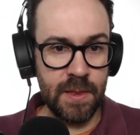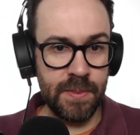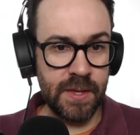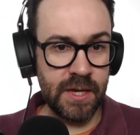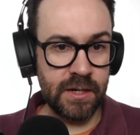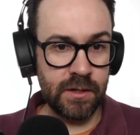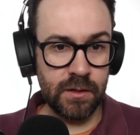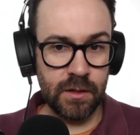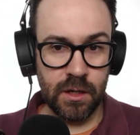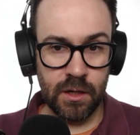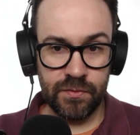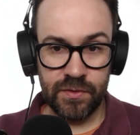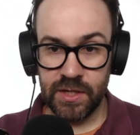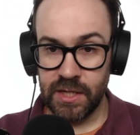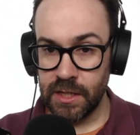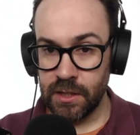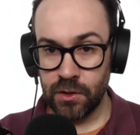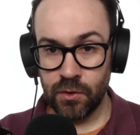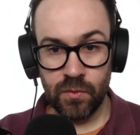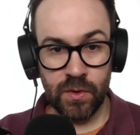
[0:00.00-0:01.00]
then the
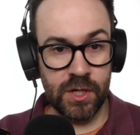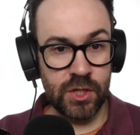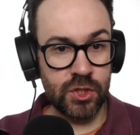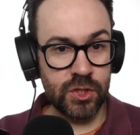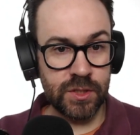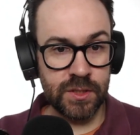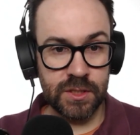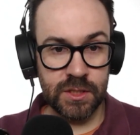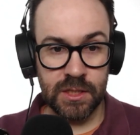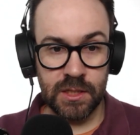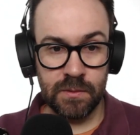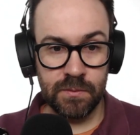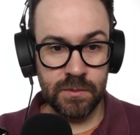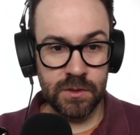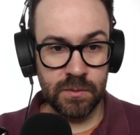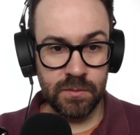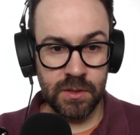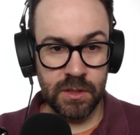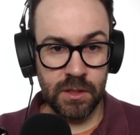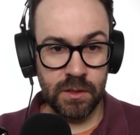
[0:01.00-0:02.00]
integrations seem to
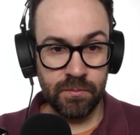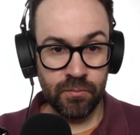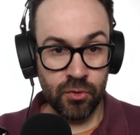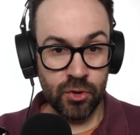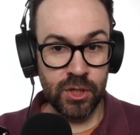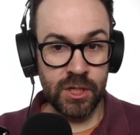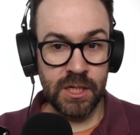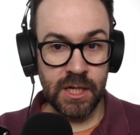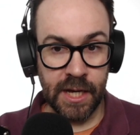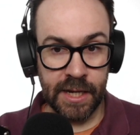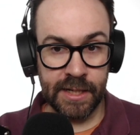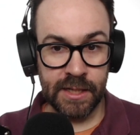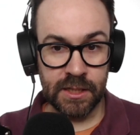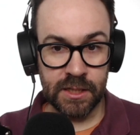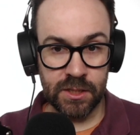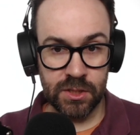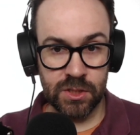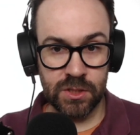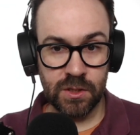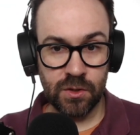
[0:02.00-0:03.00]
be pretty
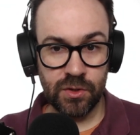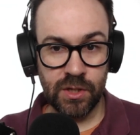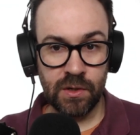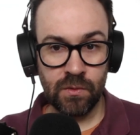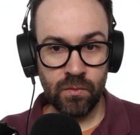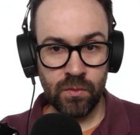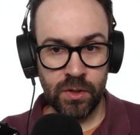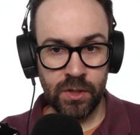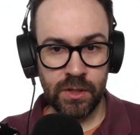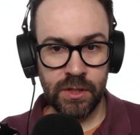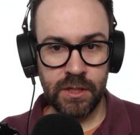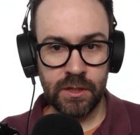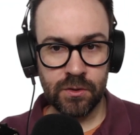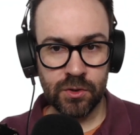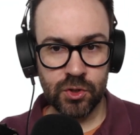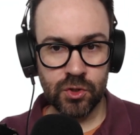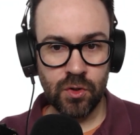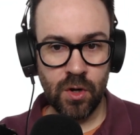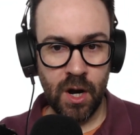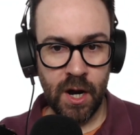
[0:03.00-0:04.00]
endless. So they really are
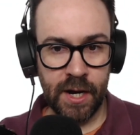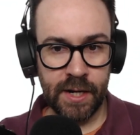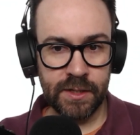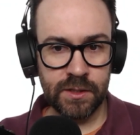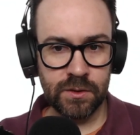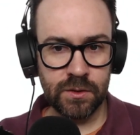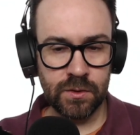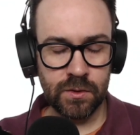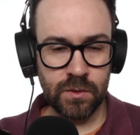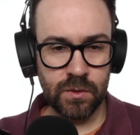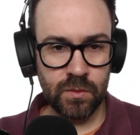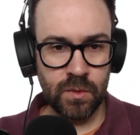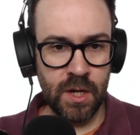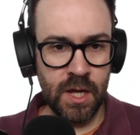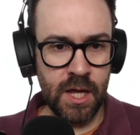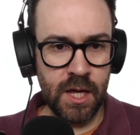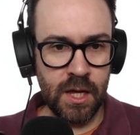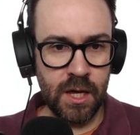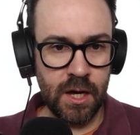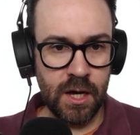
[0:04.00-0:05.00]
trying to
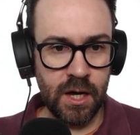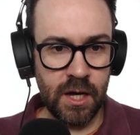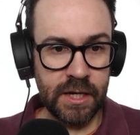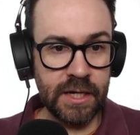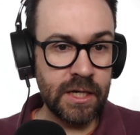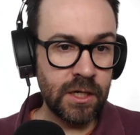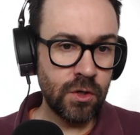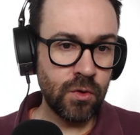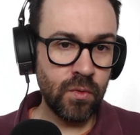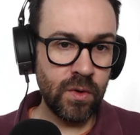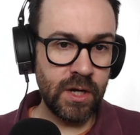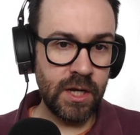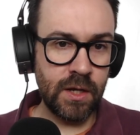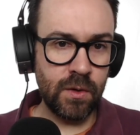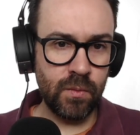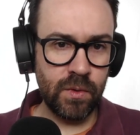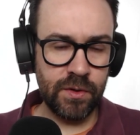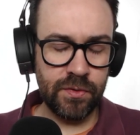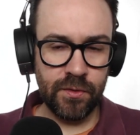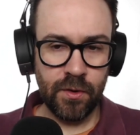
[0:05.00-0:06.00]
uh, integrate it
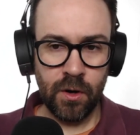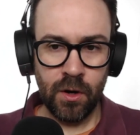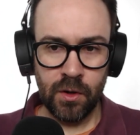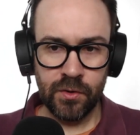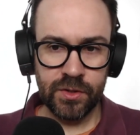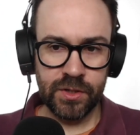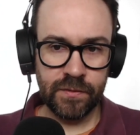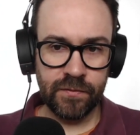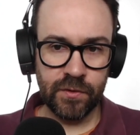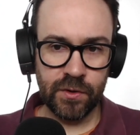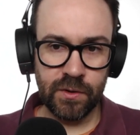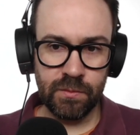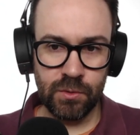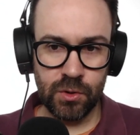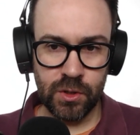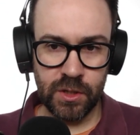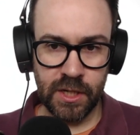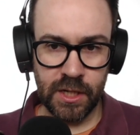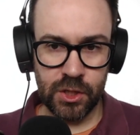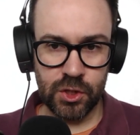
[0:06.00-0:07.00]
with all the different
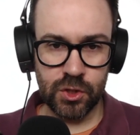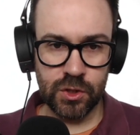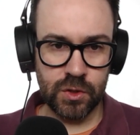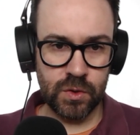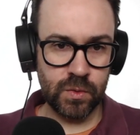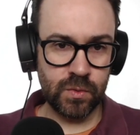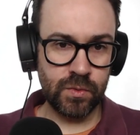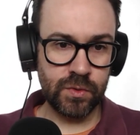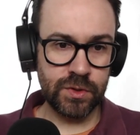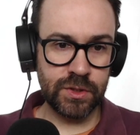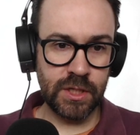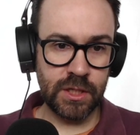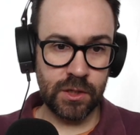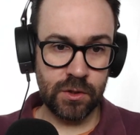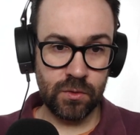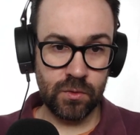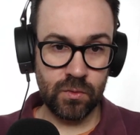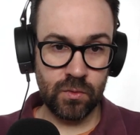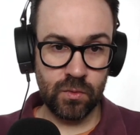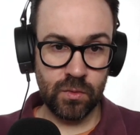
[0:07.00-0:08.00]
communication tools that
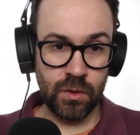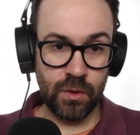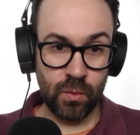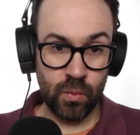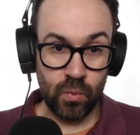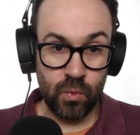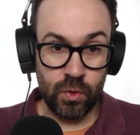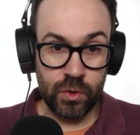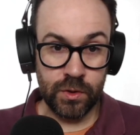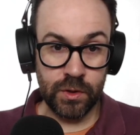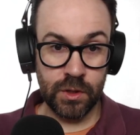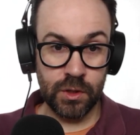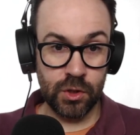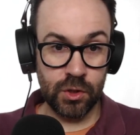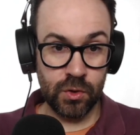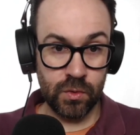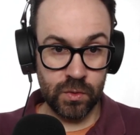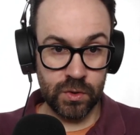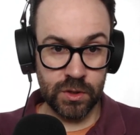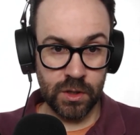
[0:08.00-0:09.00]
you would
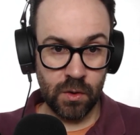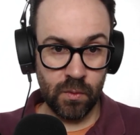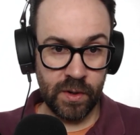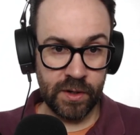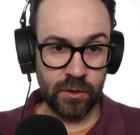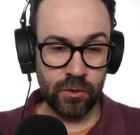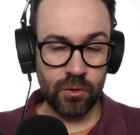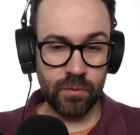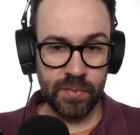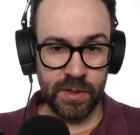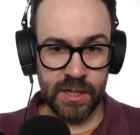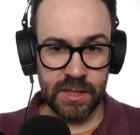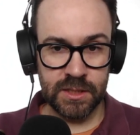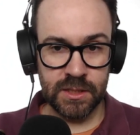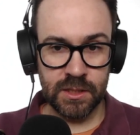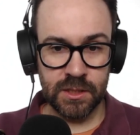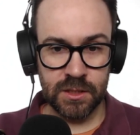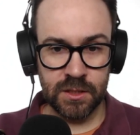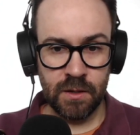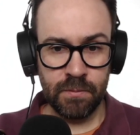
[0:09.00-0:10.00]
use on a regular
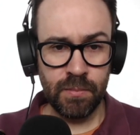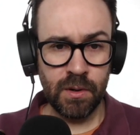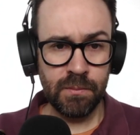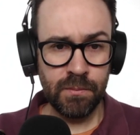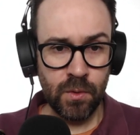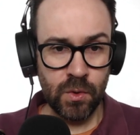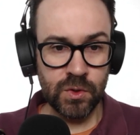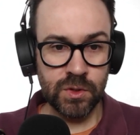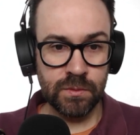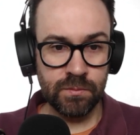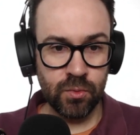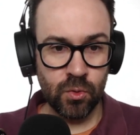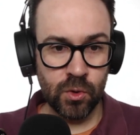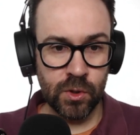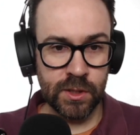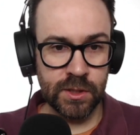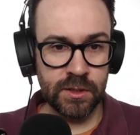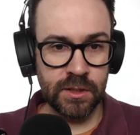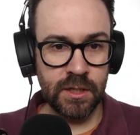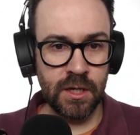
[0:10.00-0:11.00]
basis, but most
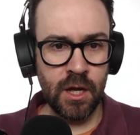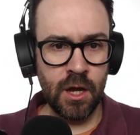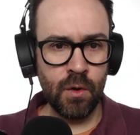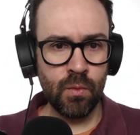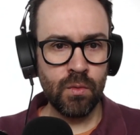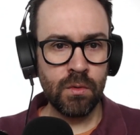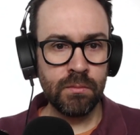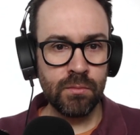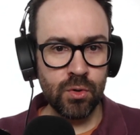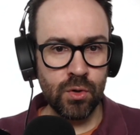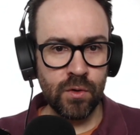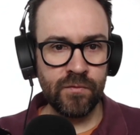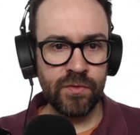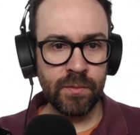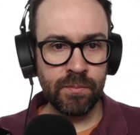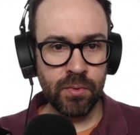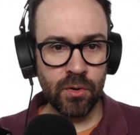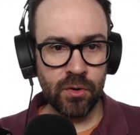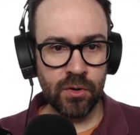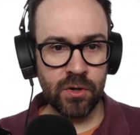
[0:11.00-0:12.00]
importantly, remove the
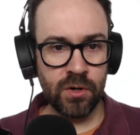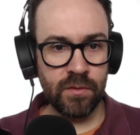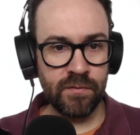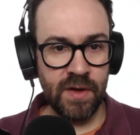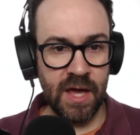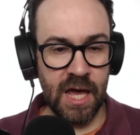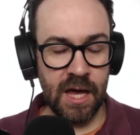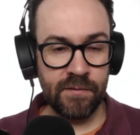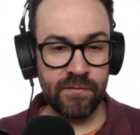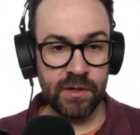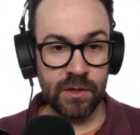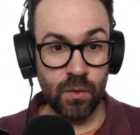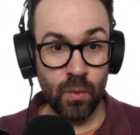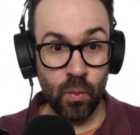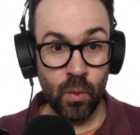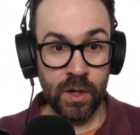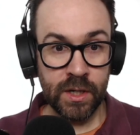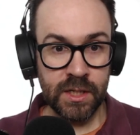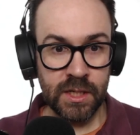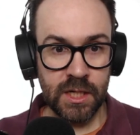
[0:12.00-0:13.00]
burden of having
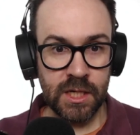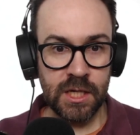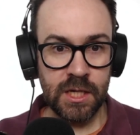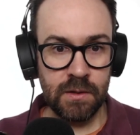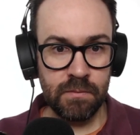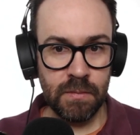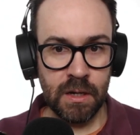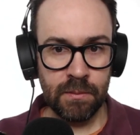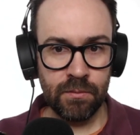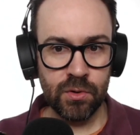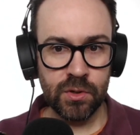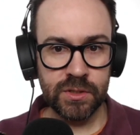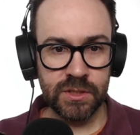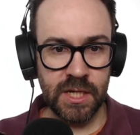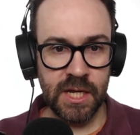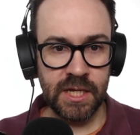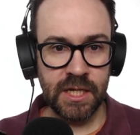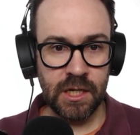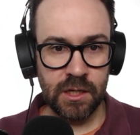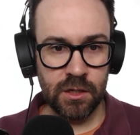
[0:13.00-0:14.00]
one key member
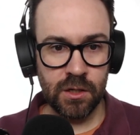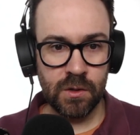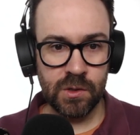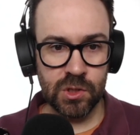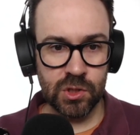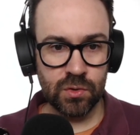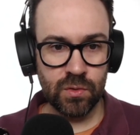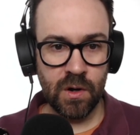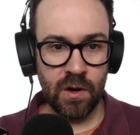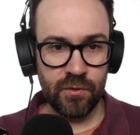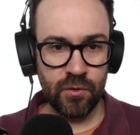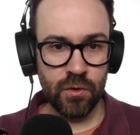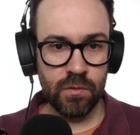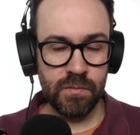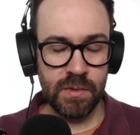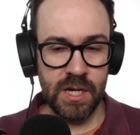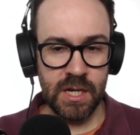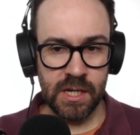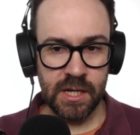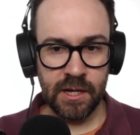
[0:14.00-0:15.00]
taking notes throughout your
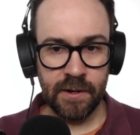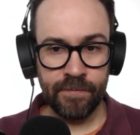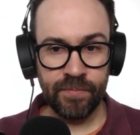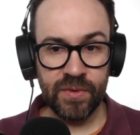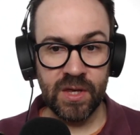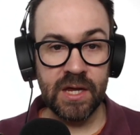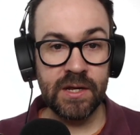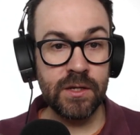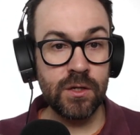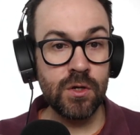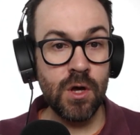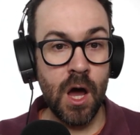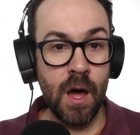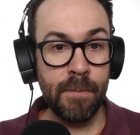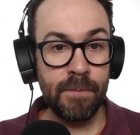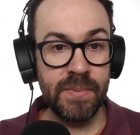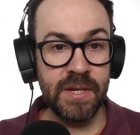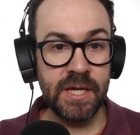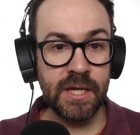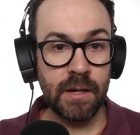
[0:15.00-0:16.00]
meeting and not
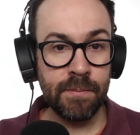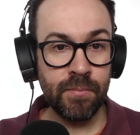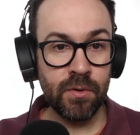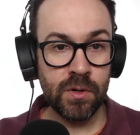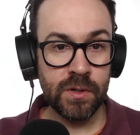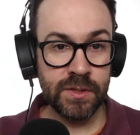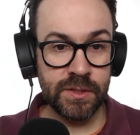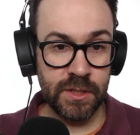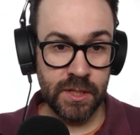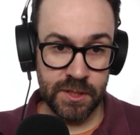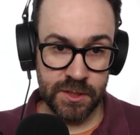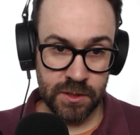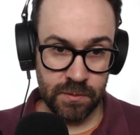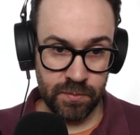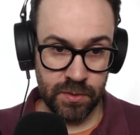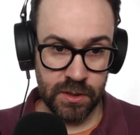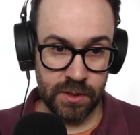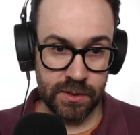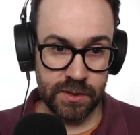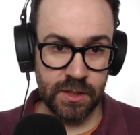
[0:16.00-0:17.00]
being a
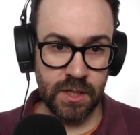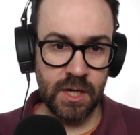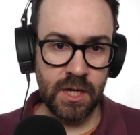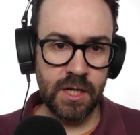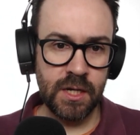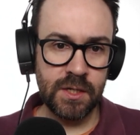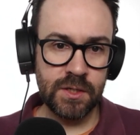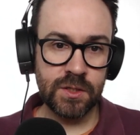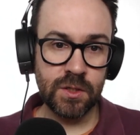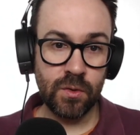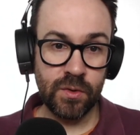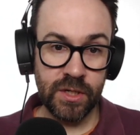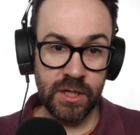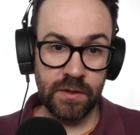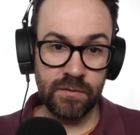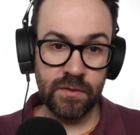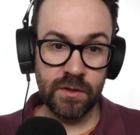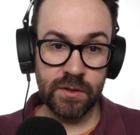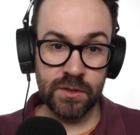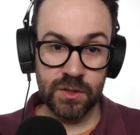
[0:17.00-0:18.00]
participant. So
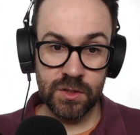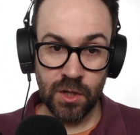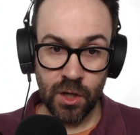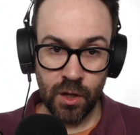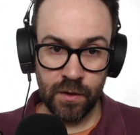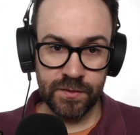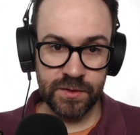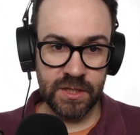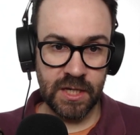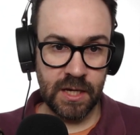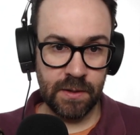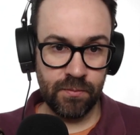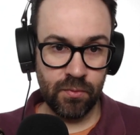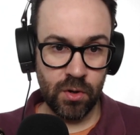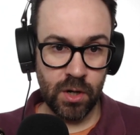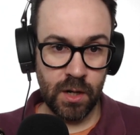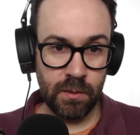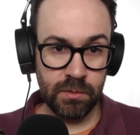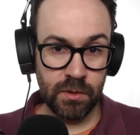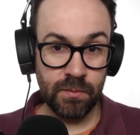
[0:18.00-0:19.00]
Eva solves that
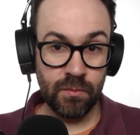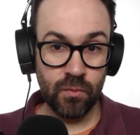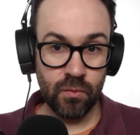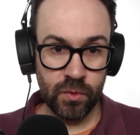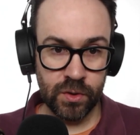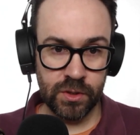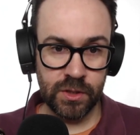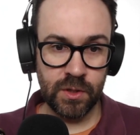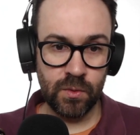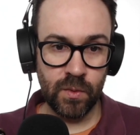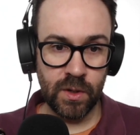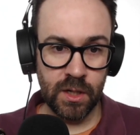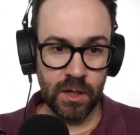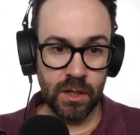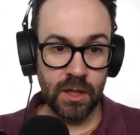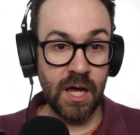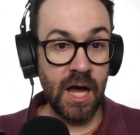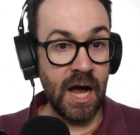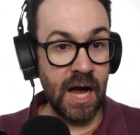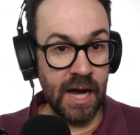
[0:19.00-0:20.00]
problem really well.
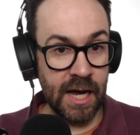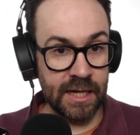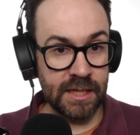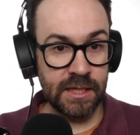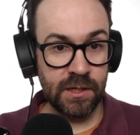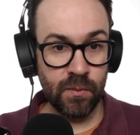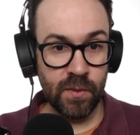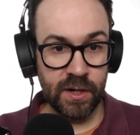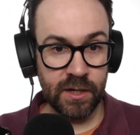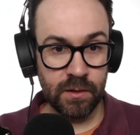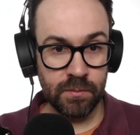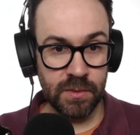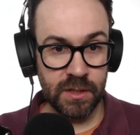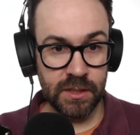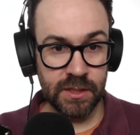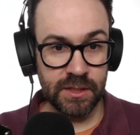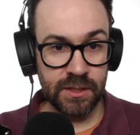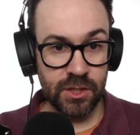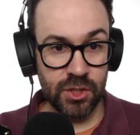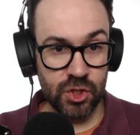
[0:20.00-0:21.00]
Highly recommend
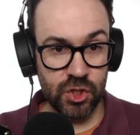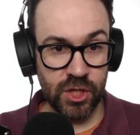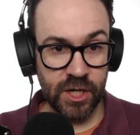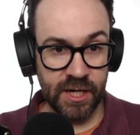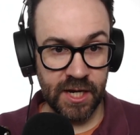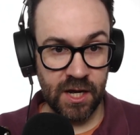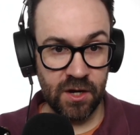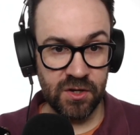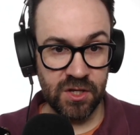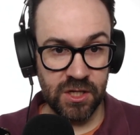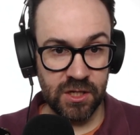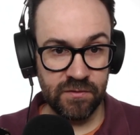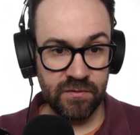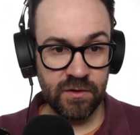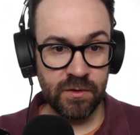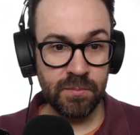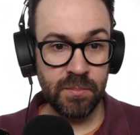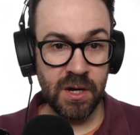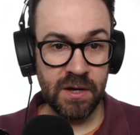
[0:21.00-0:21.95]
it. Check out Eva by